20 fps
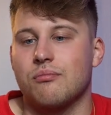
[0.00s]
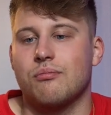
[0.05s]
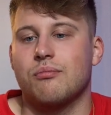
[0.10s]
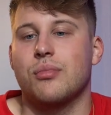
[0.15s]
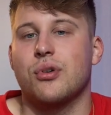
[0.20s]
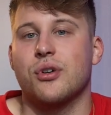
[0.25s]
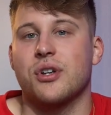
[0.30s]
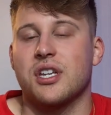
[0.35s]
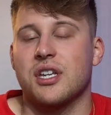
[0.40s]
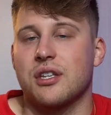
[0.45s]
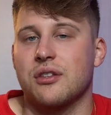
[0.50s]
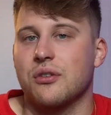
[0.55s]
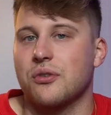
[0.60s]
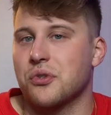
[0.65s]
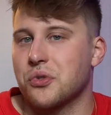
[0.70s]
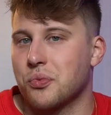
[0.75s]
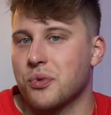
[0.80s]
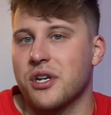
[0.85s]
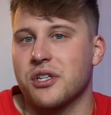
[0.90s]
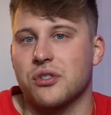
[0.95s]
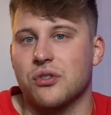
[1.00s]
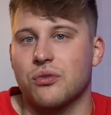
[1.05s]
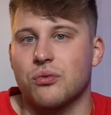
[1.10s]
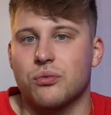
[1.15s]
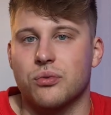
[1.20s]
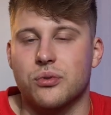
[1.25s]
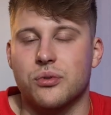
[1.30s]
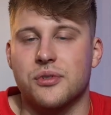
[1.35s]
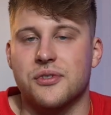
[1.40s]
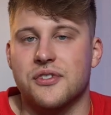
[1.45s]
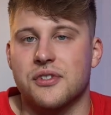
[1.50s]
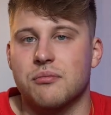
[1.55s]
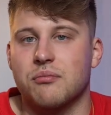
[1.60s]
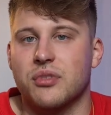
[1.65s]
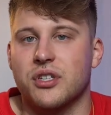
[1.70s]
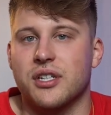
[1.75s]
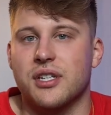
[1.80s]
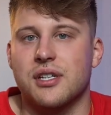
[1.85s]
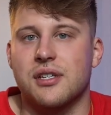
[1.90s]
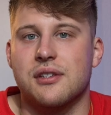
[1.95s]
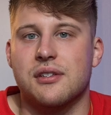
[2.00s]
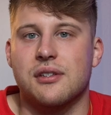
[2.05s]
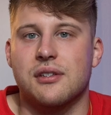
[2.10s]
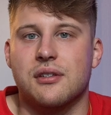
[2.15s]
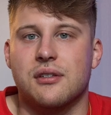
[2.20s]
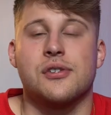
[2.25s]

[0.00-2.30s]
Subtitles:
putting in those rental rules in place.